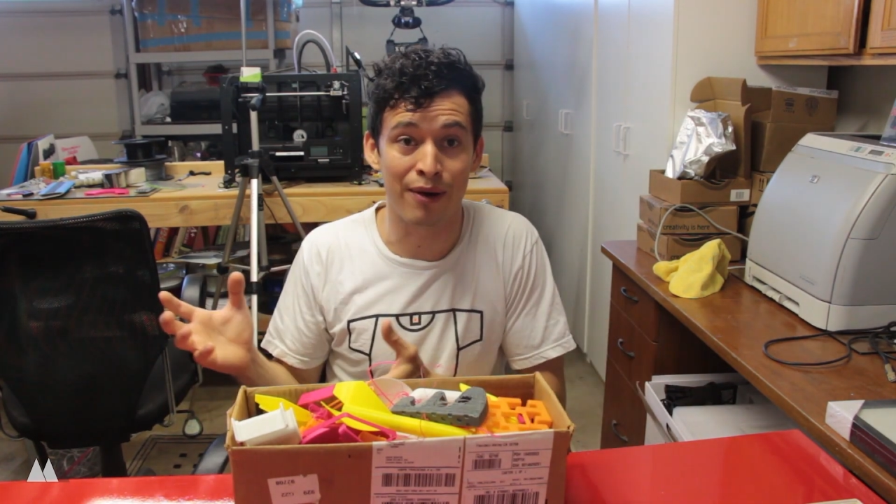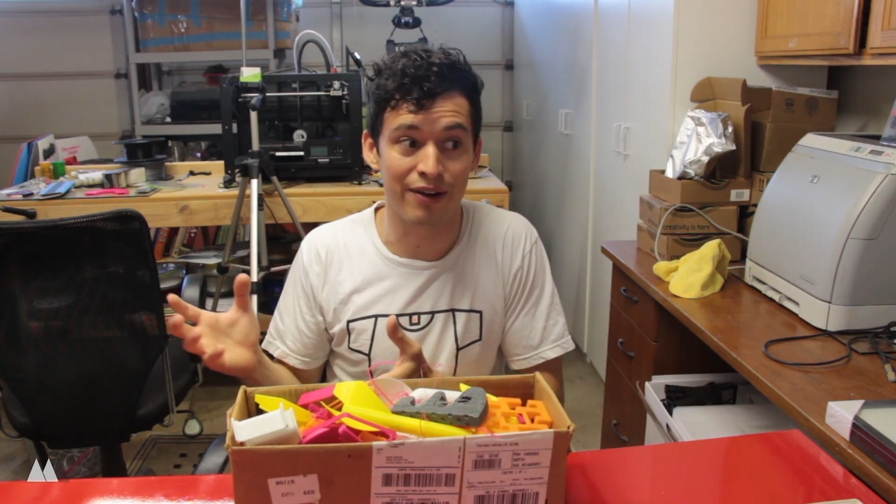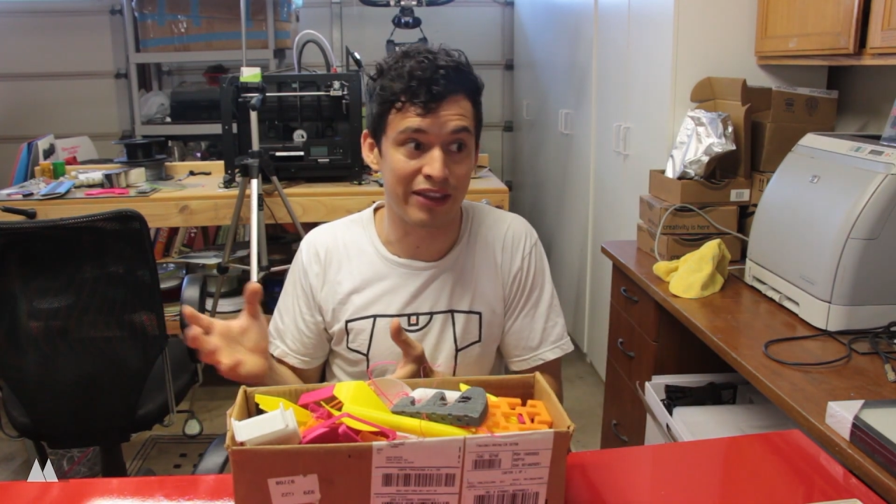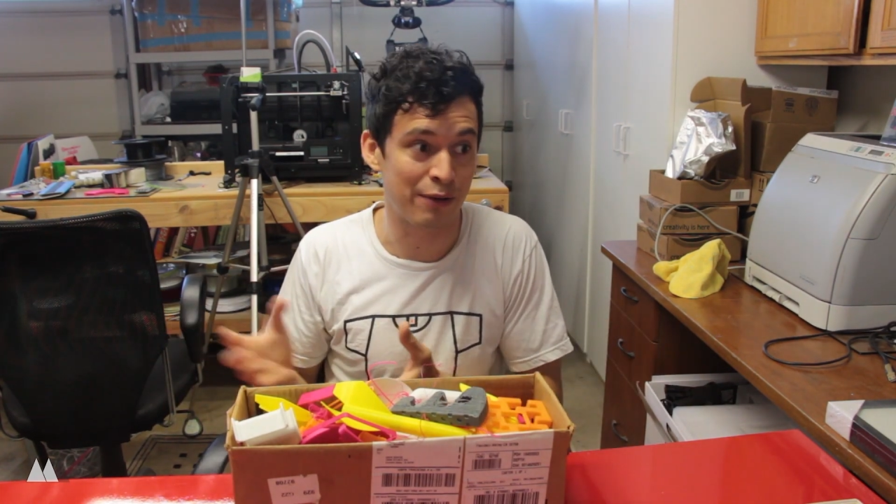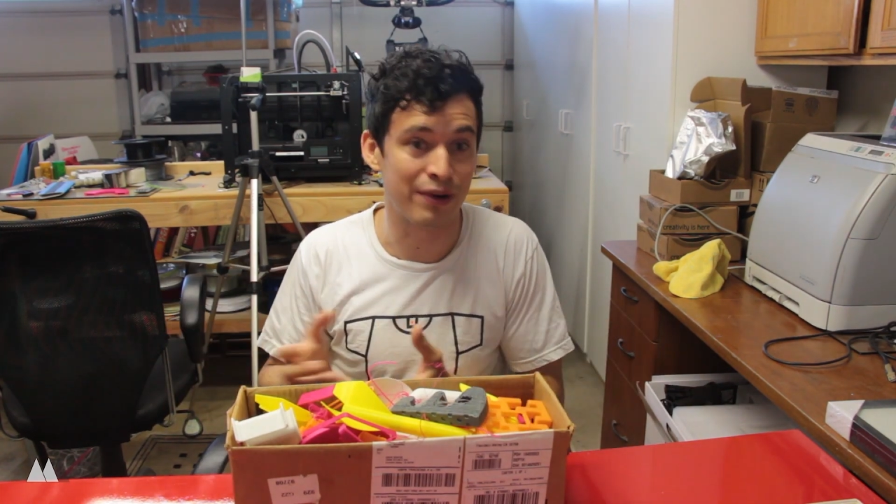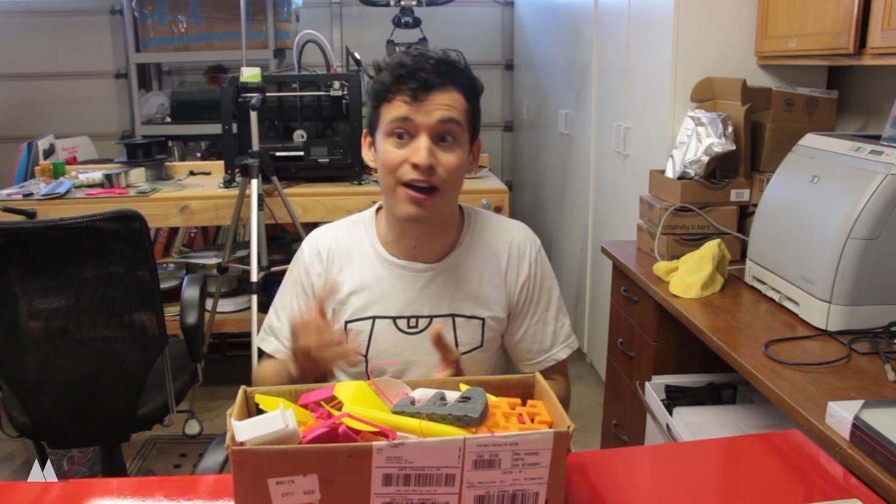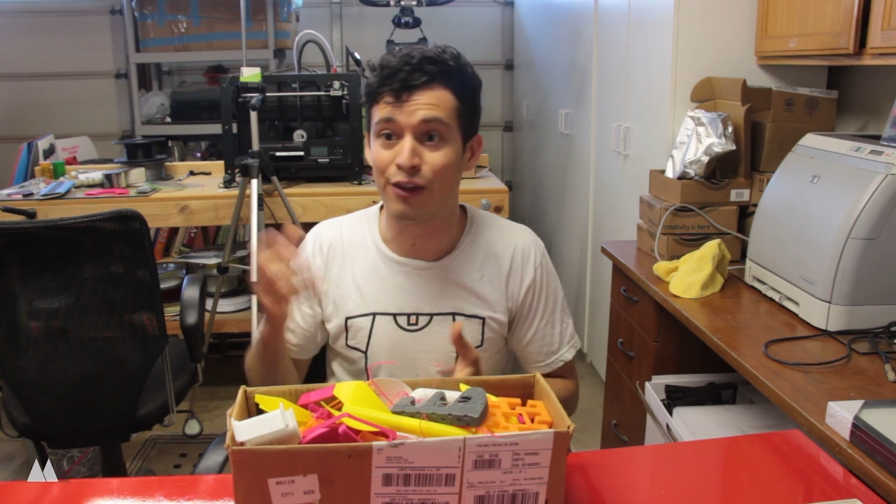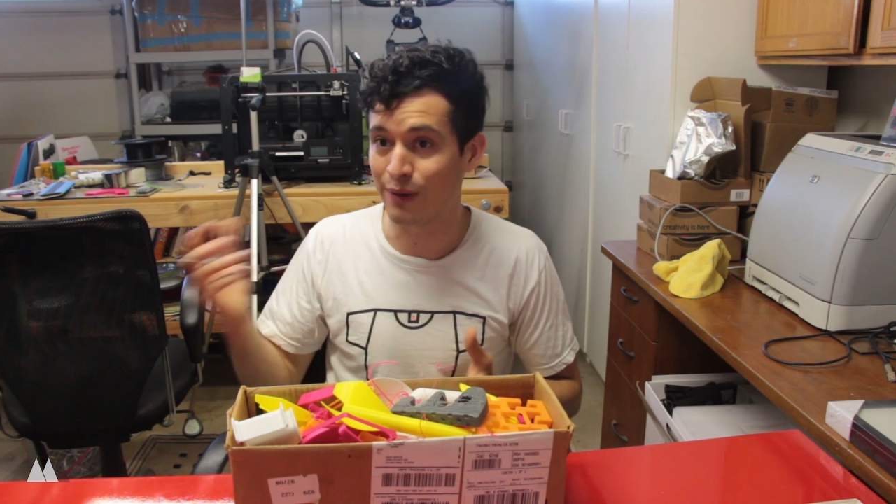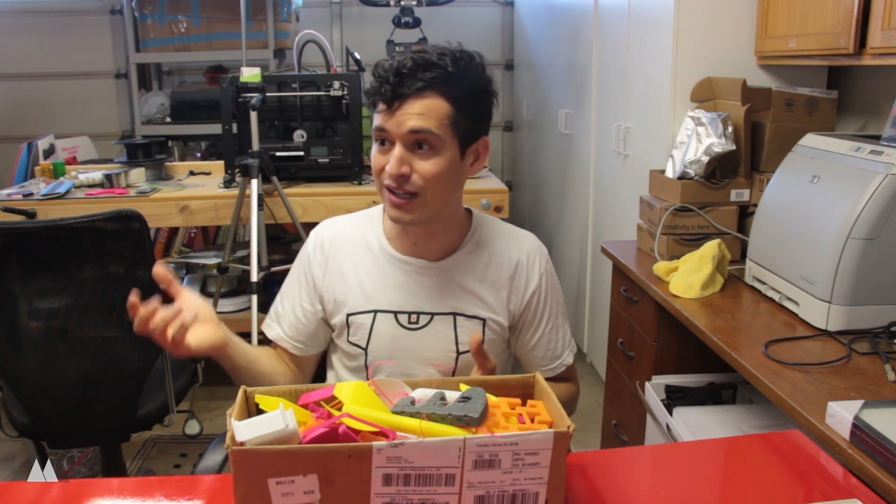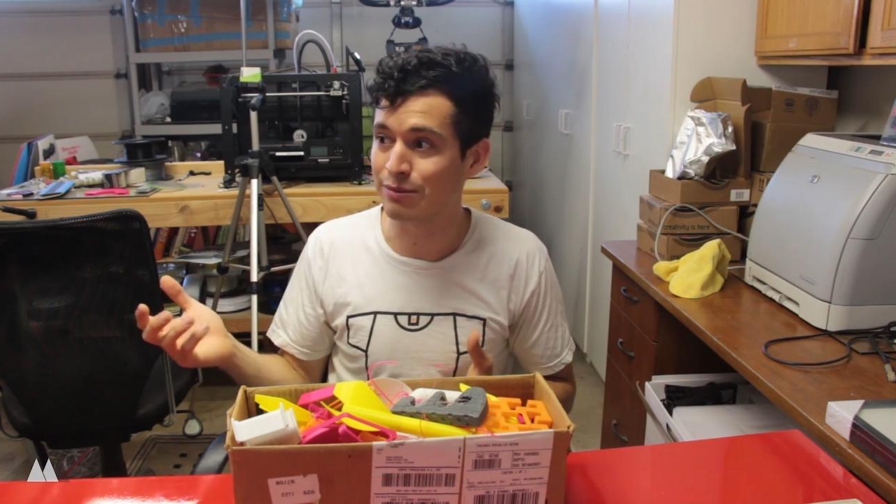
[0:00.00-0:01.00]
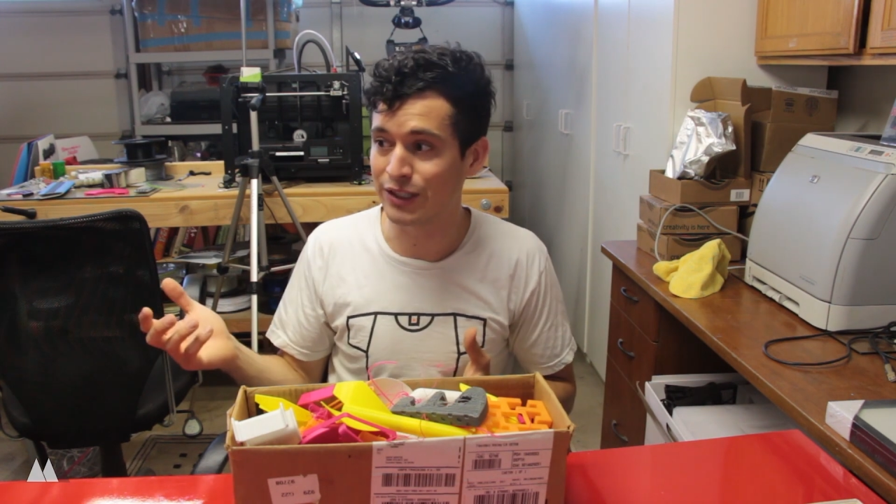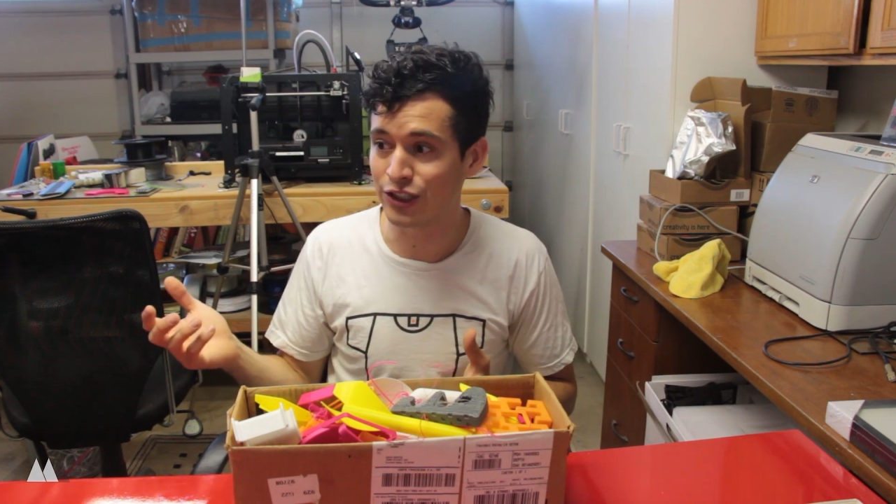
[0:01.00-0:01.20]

part that would otherwise be